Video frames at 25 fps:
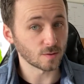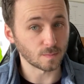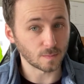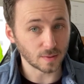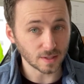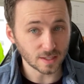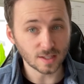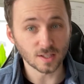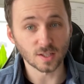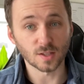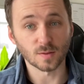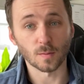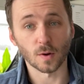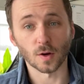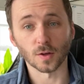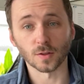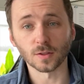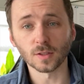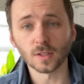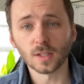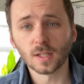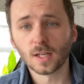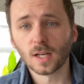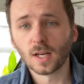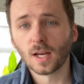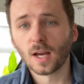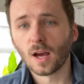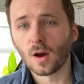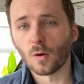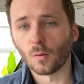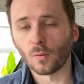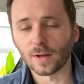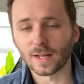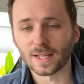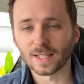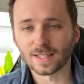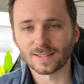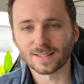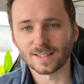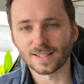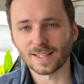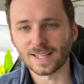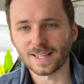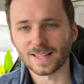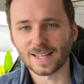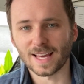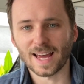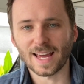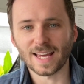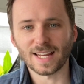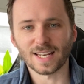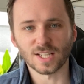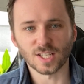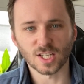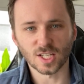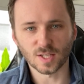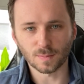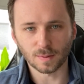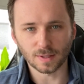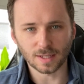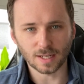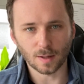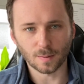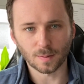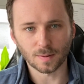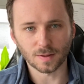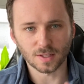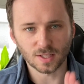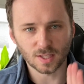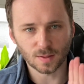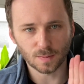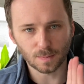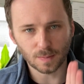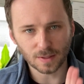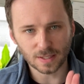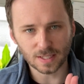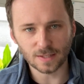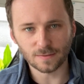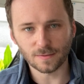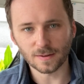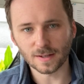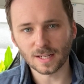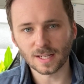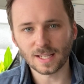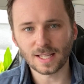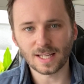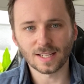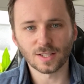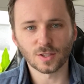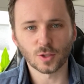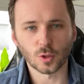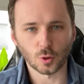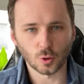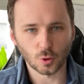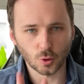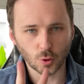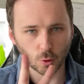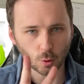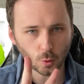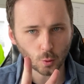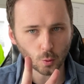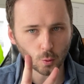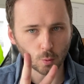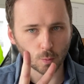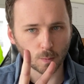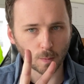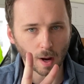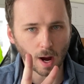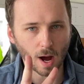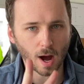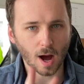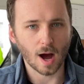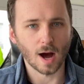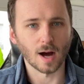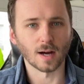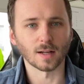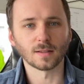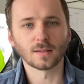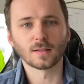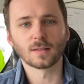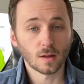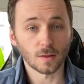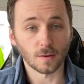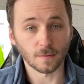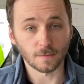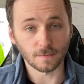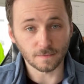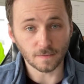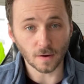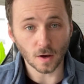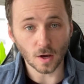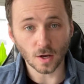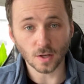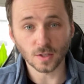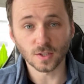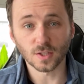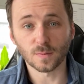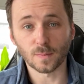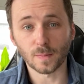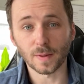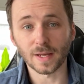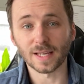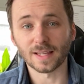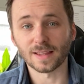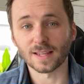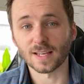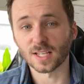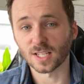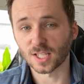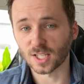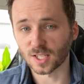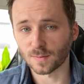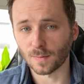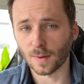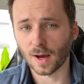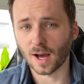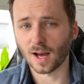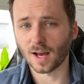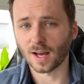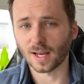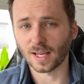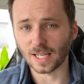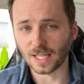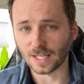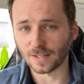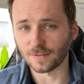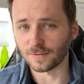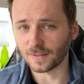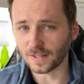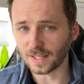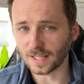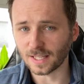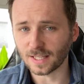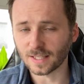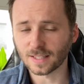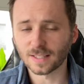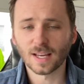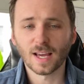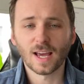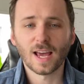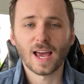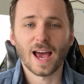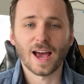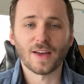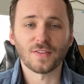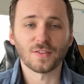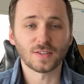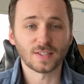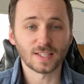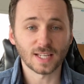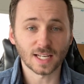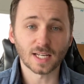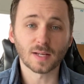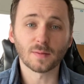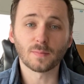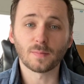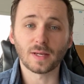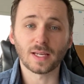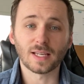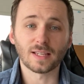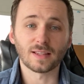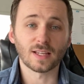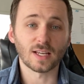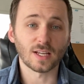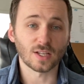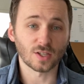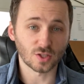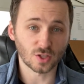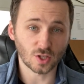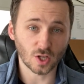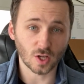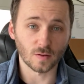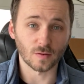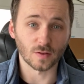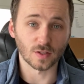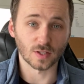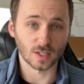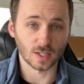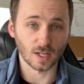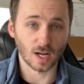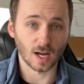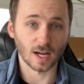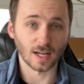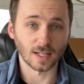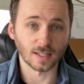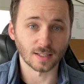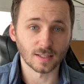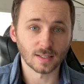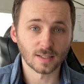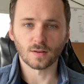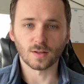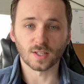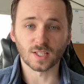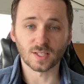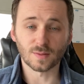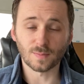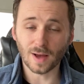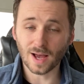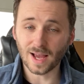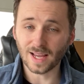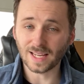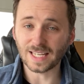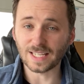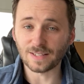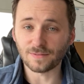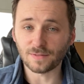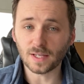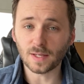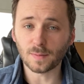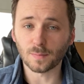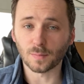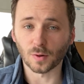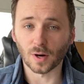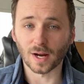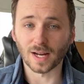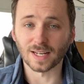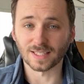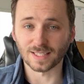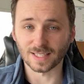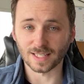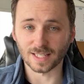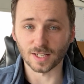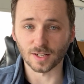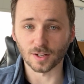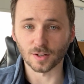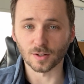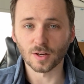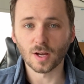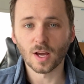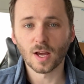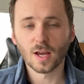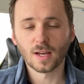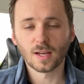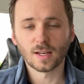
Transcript: business model, we can see that it is split up specifically into two parts. The first being their smart EVs and the second being their service side. The smart EV brand NIO